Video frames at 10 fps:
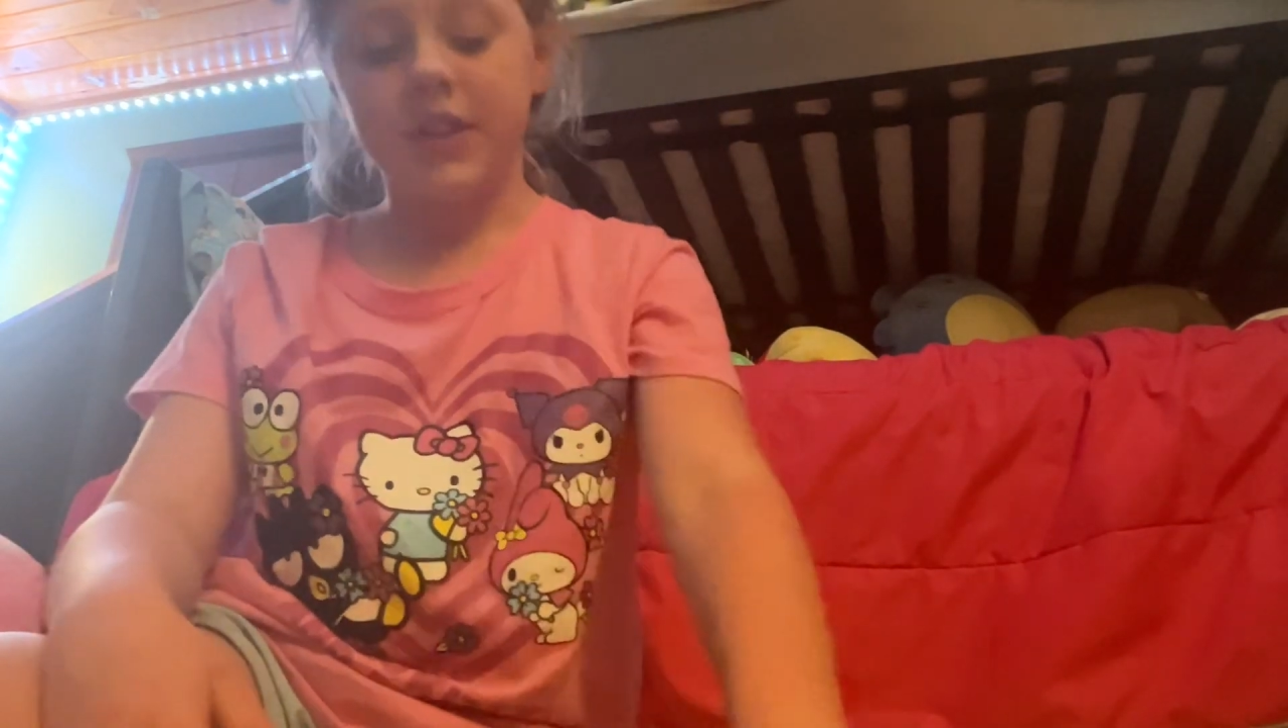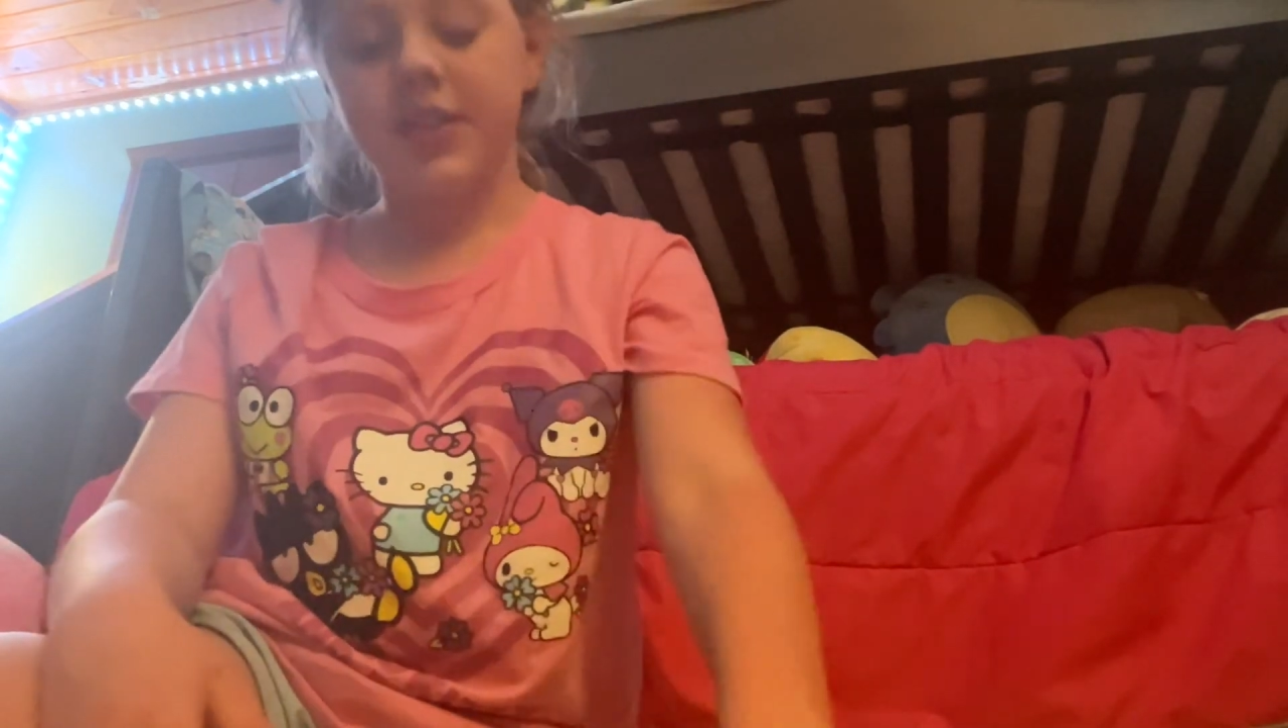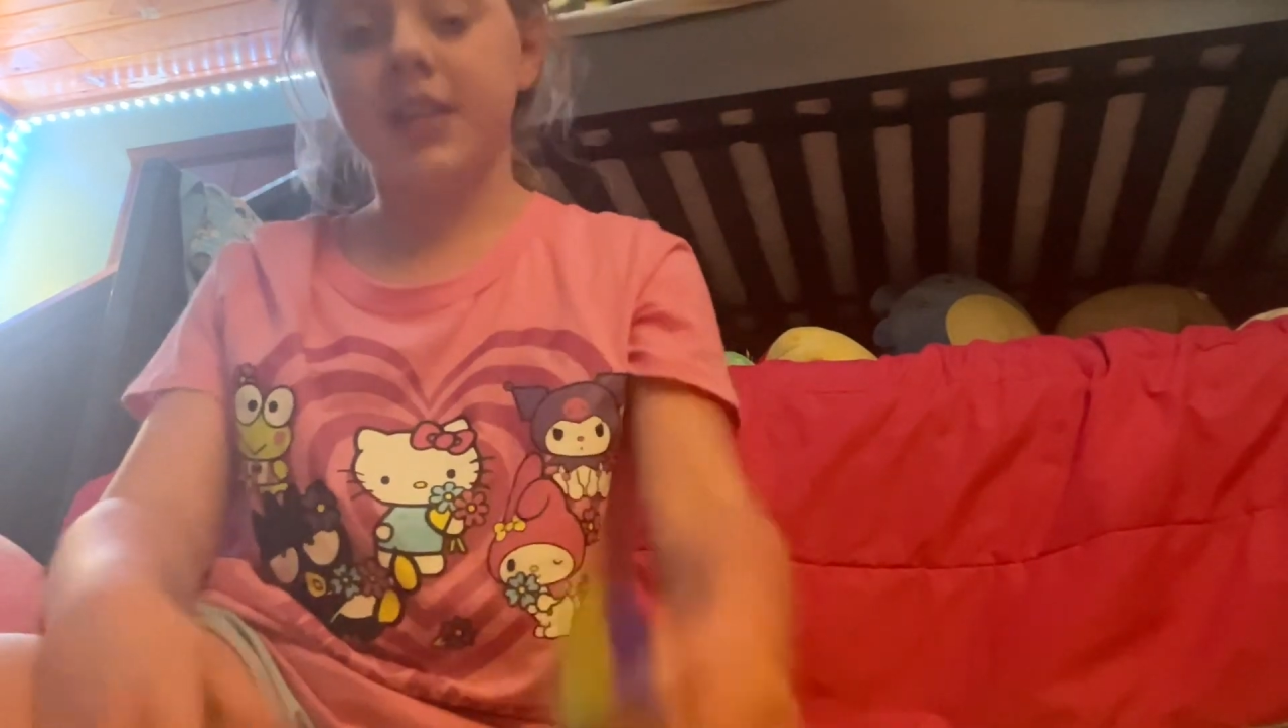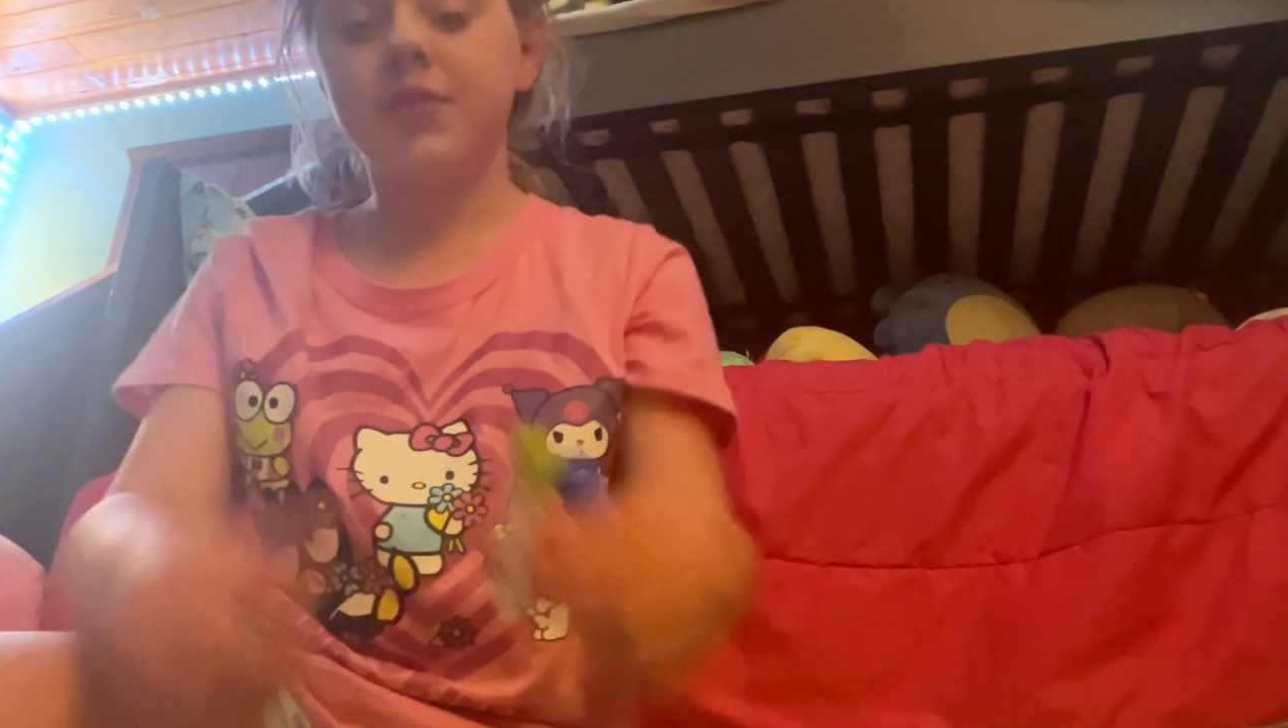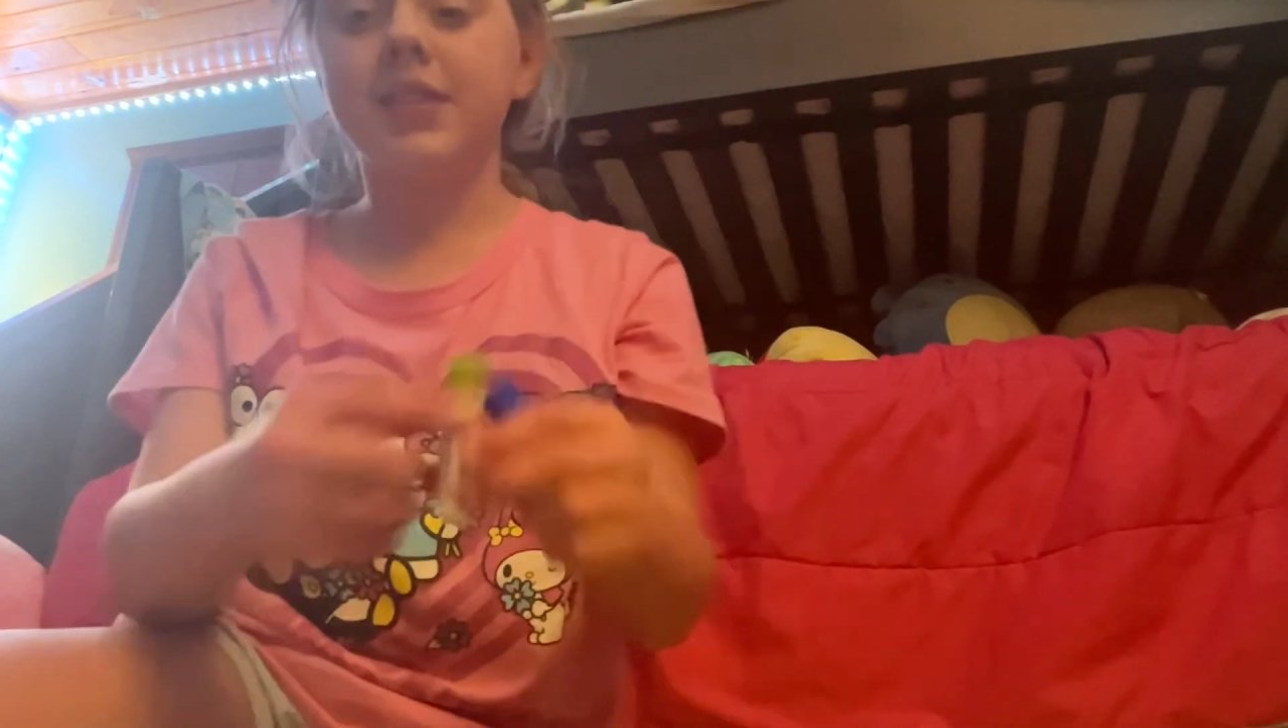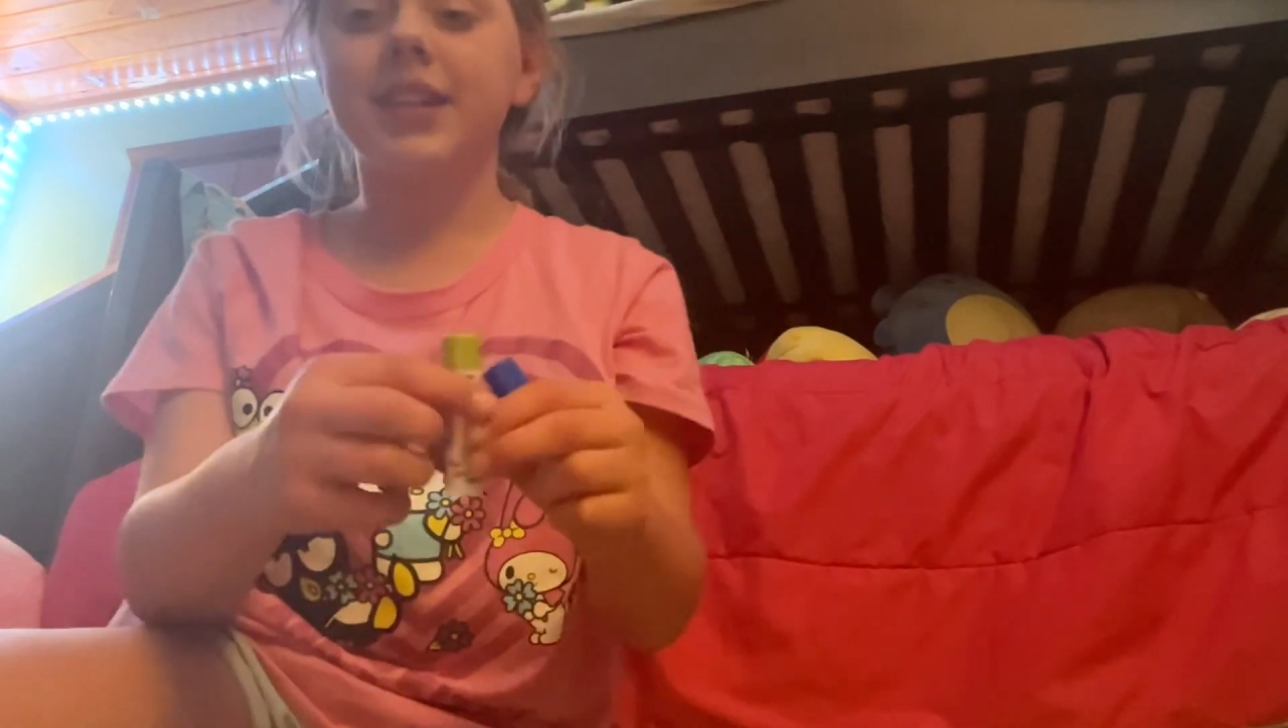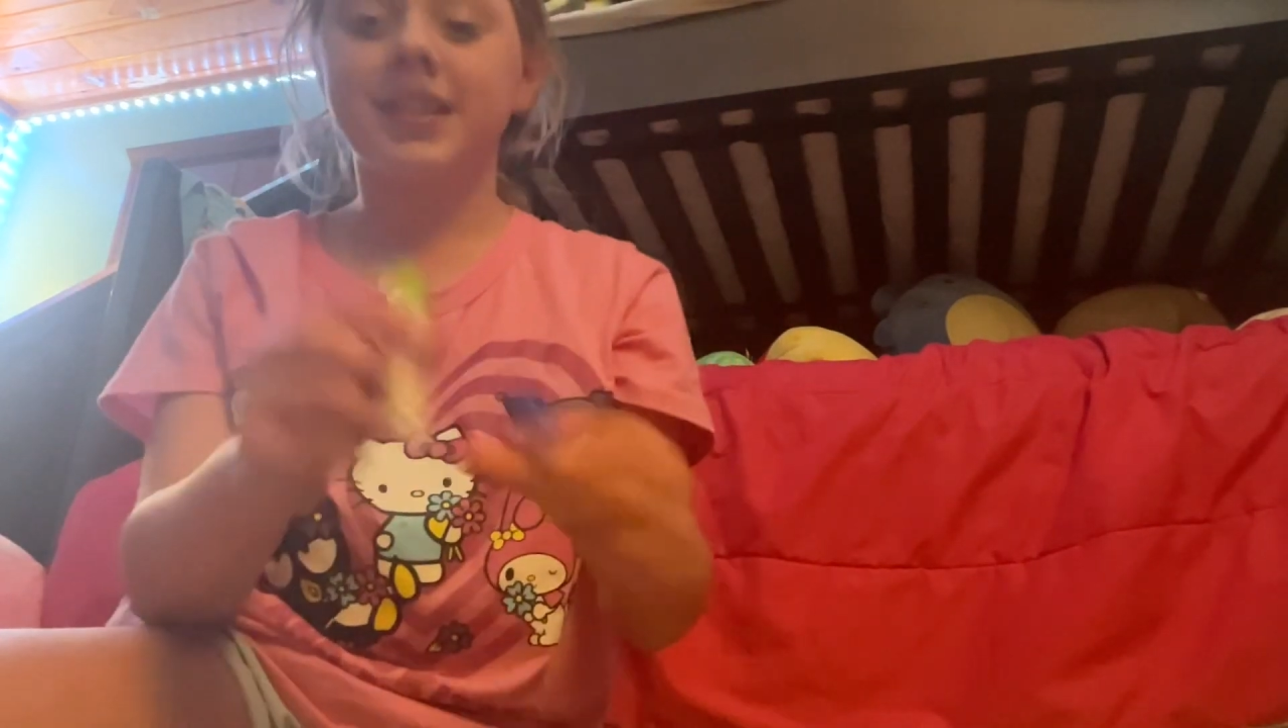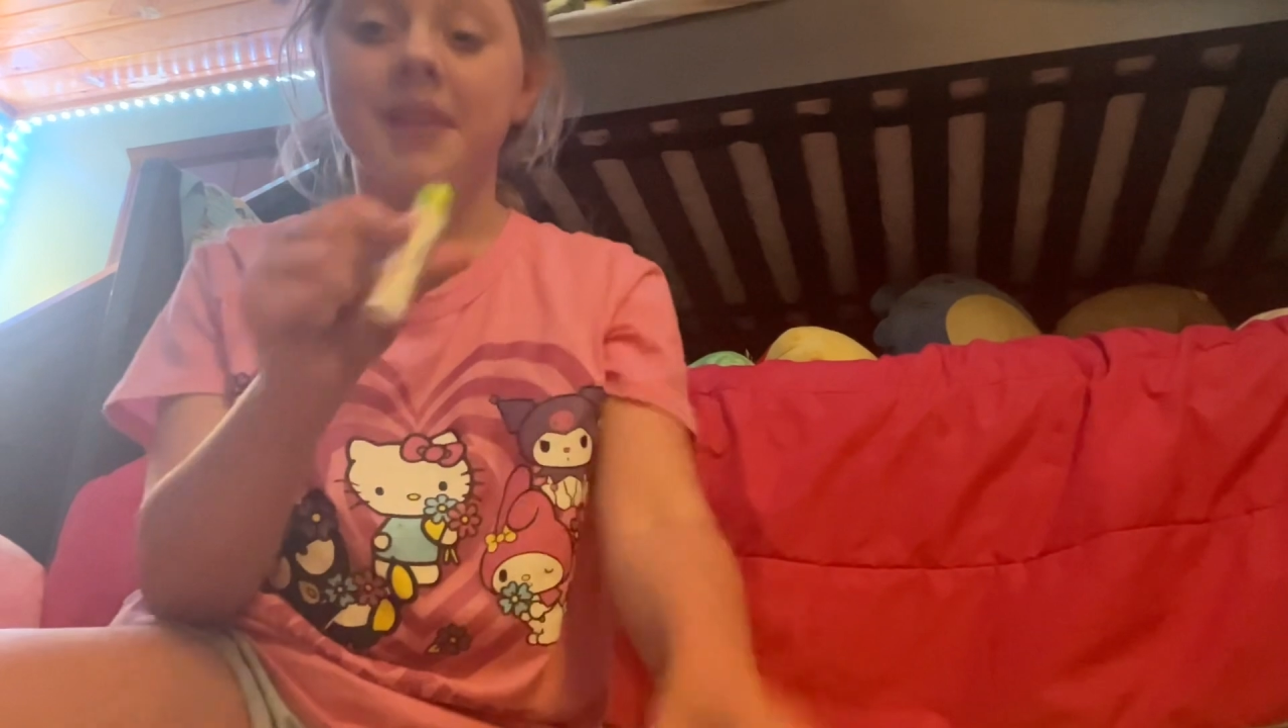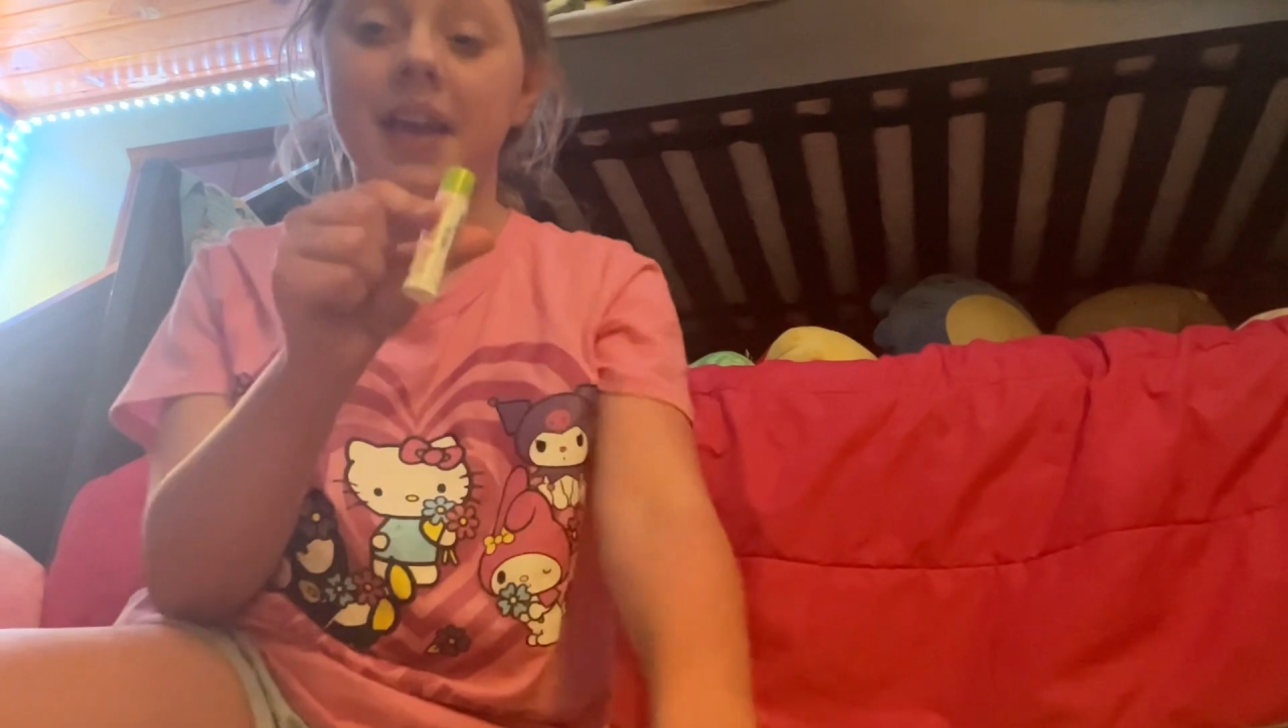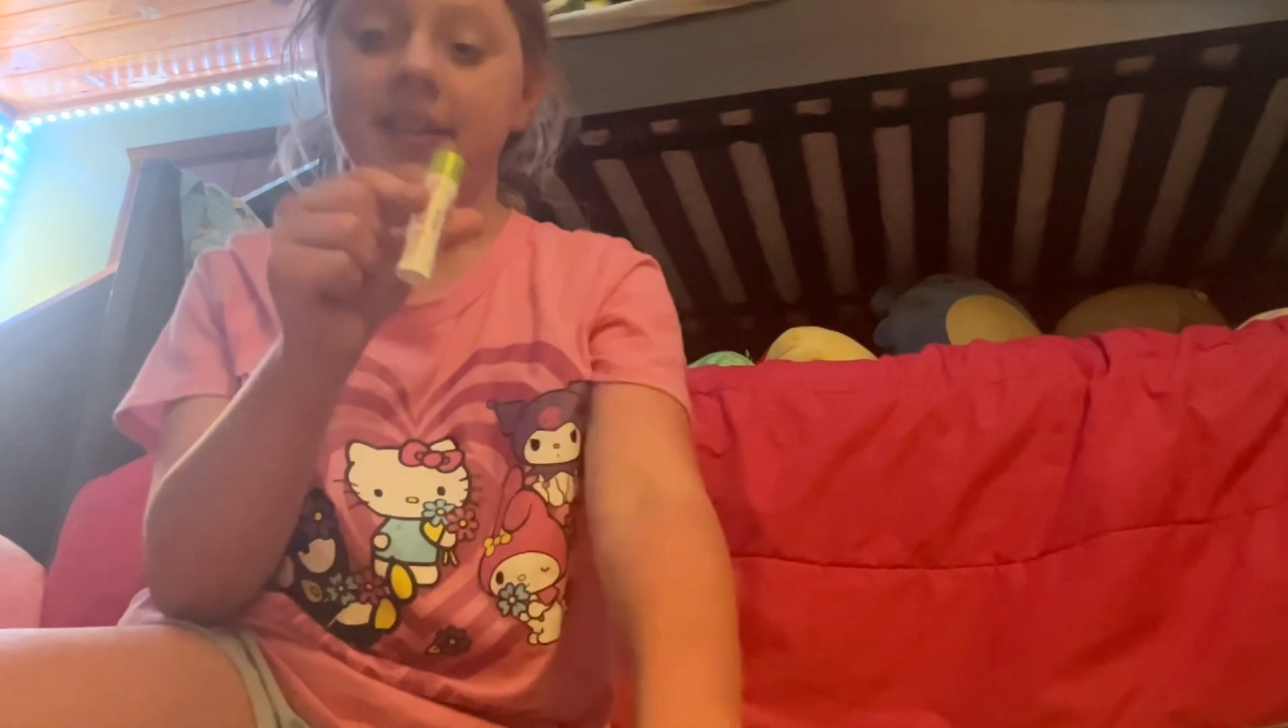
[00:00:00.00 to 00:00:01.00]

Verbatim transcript: This one is my